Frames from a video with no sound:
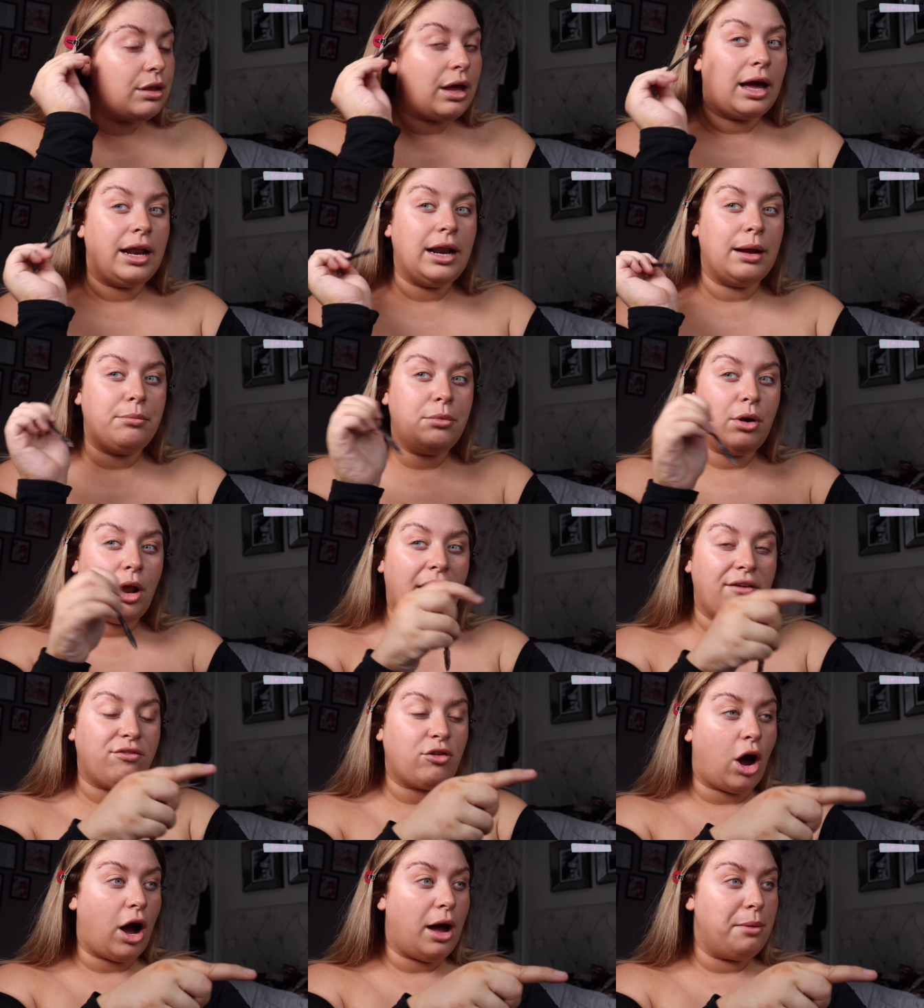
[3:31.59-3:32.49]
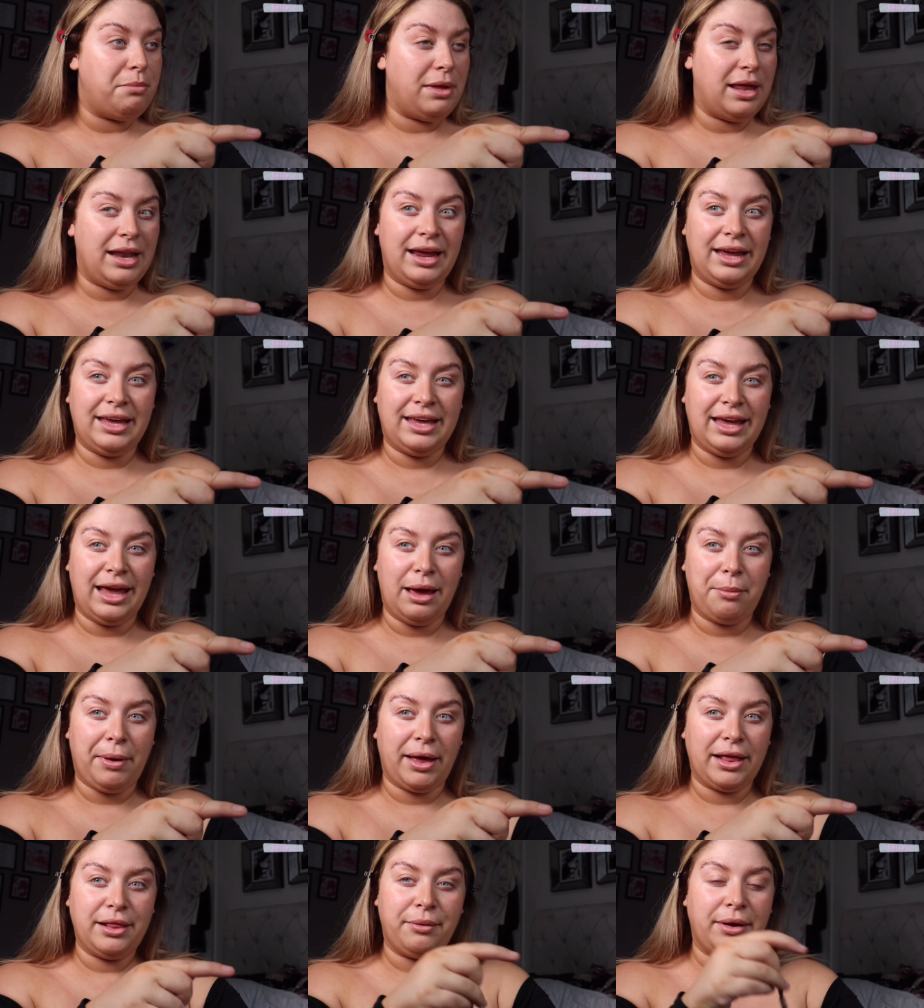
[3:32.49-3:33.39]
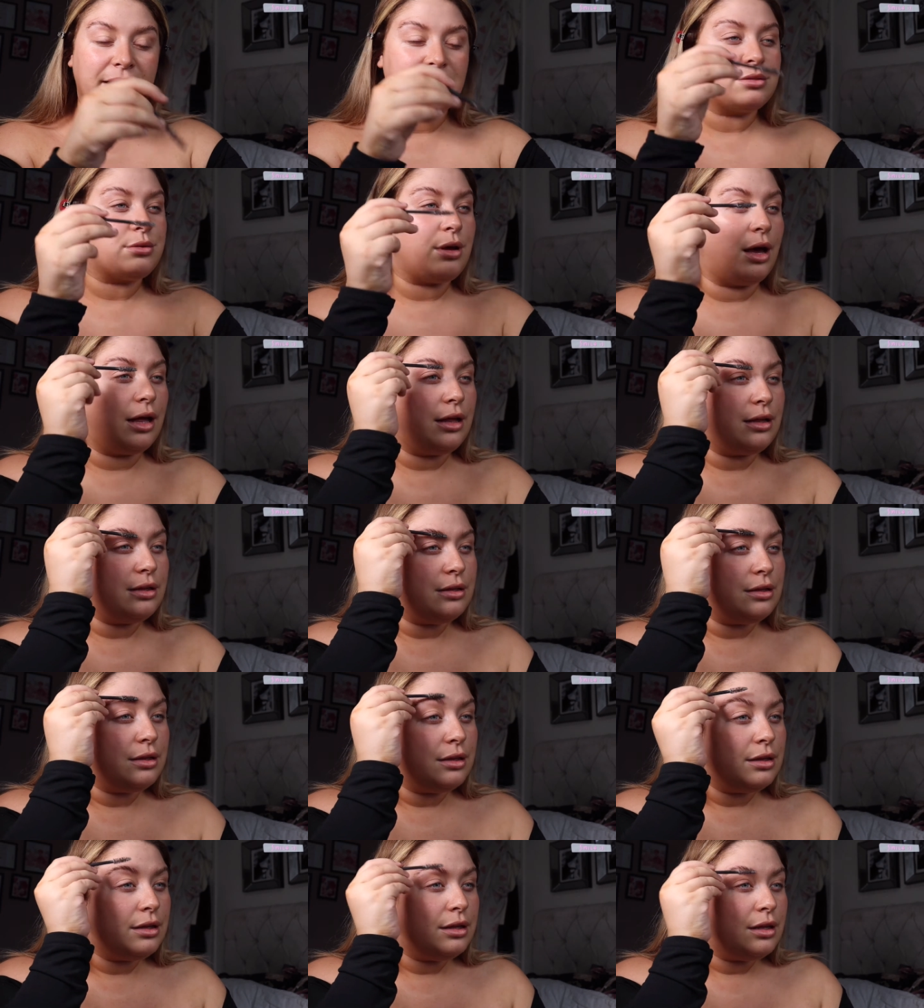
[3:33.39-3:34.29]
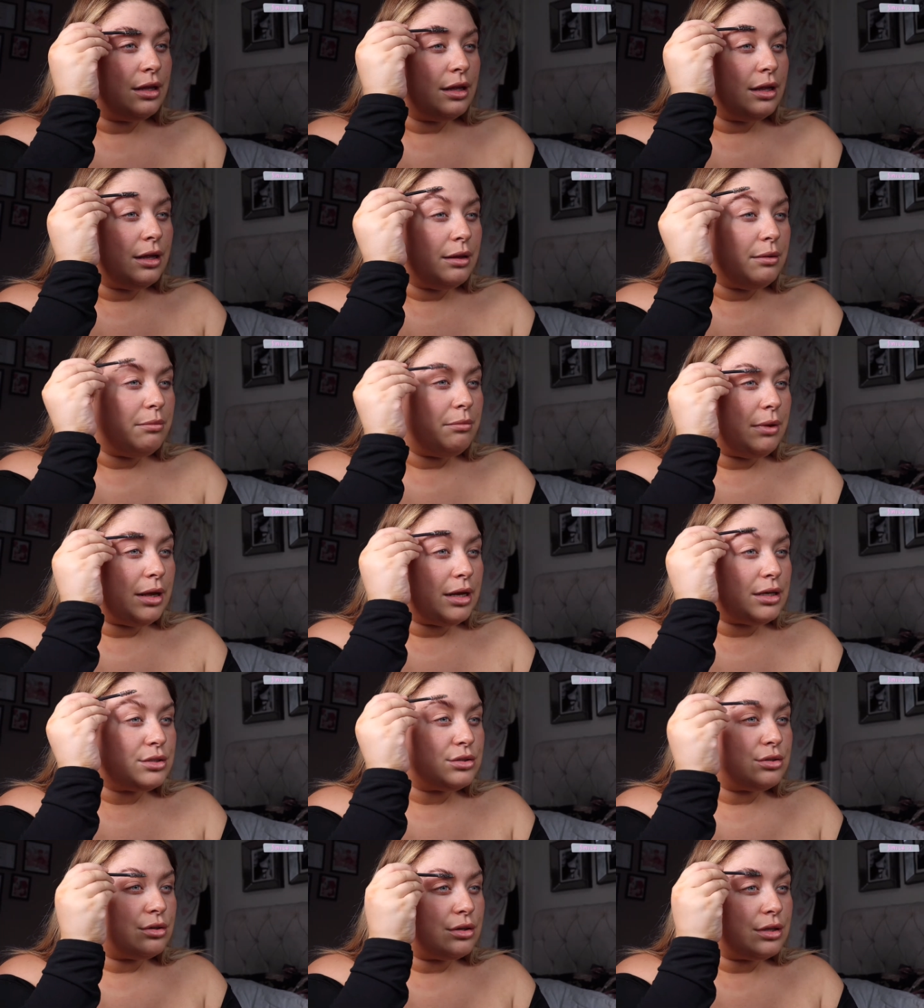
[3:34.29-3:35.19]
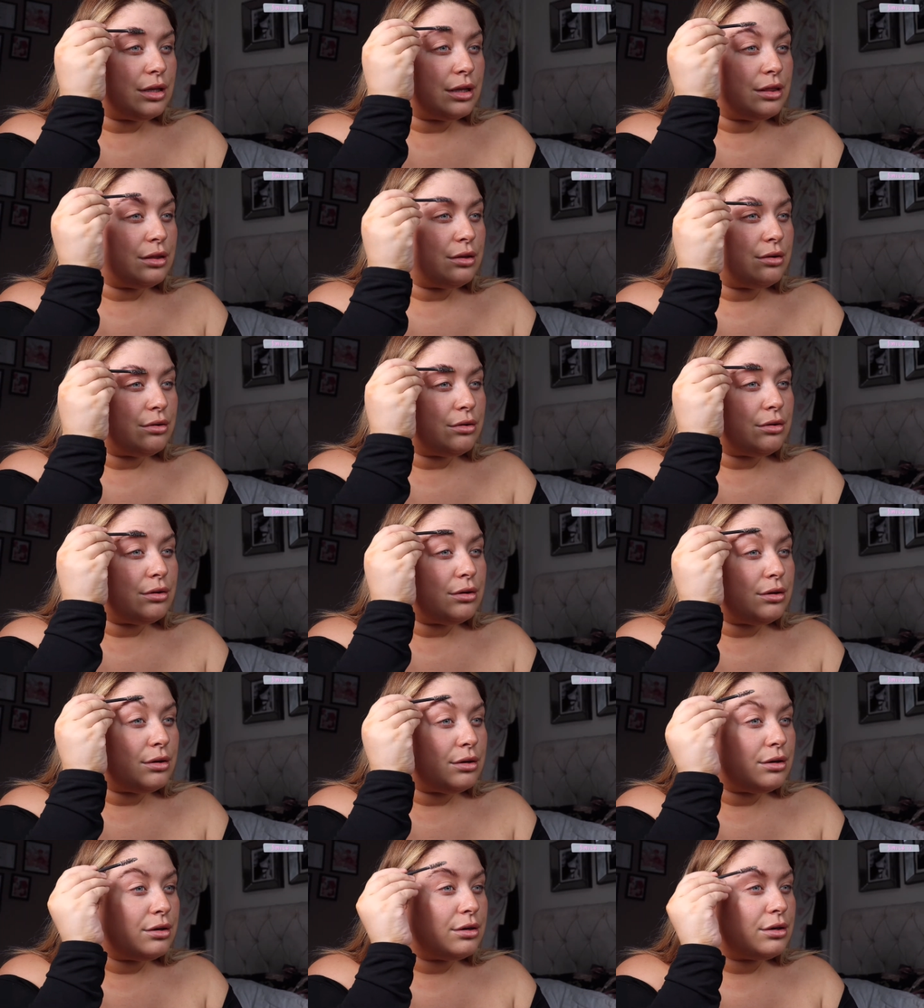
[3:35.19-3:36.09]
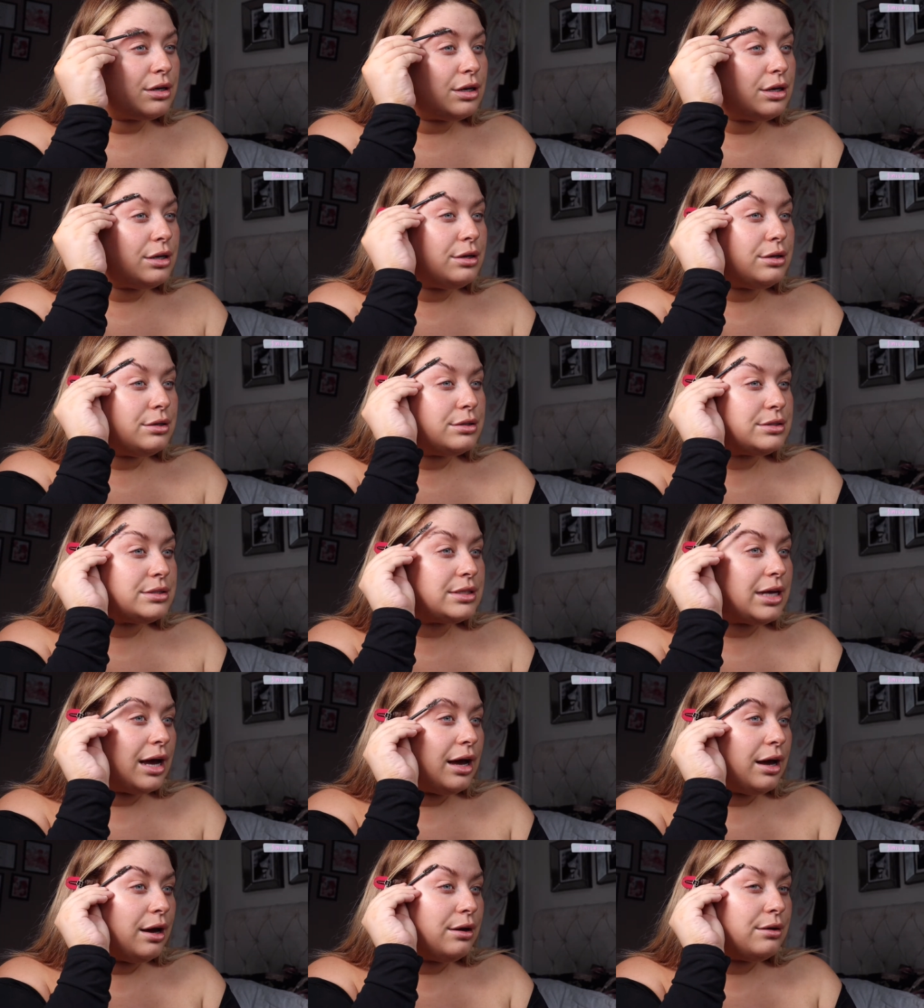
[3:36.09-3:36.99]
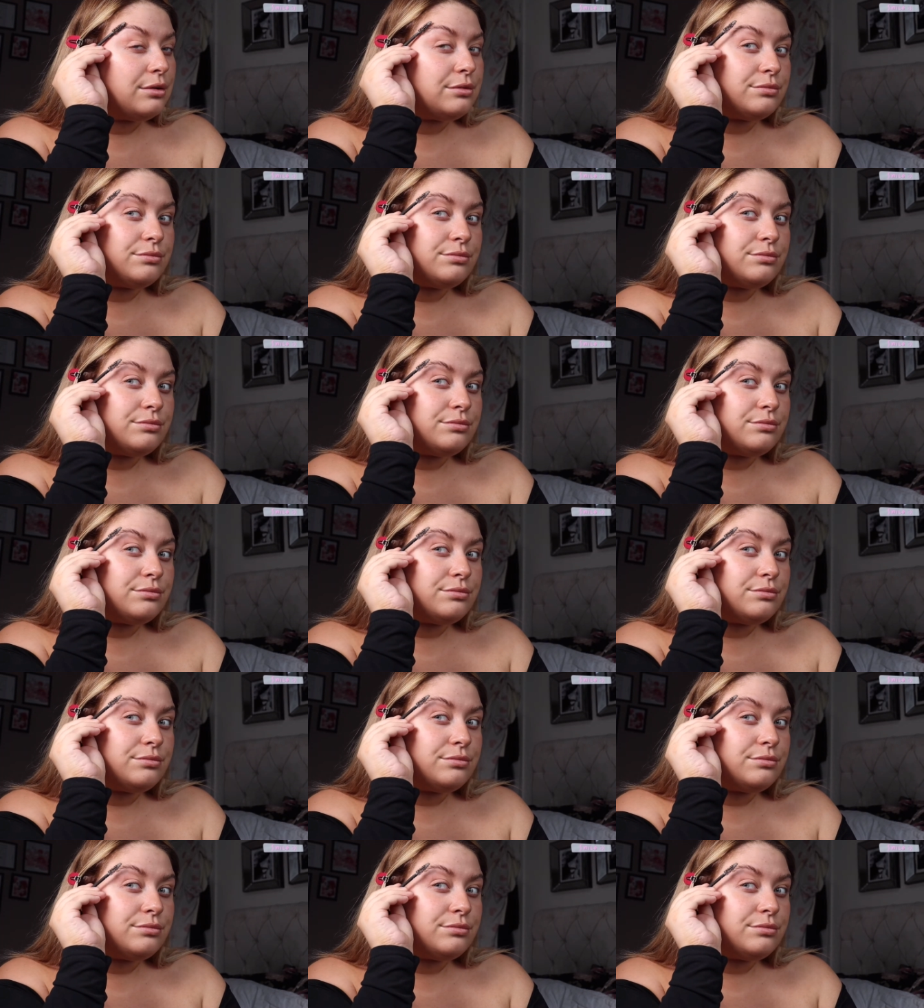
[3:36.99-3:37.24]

and I'm, I've got a mirror here by the way as well make sure that they're all glued down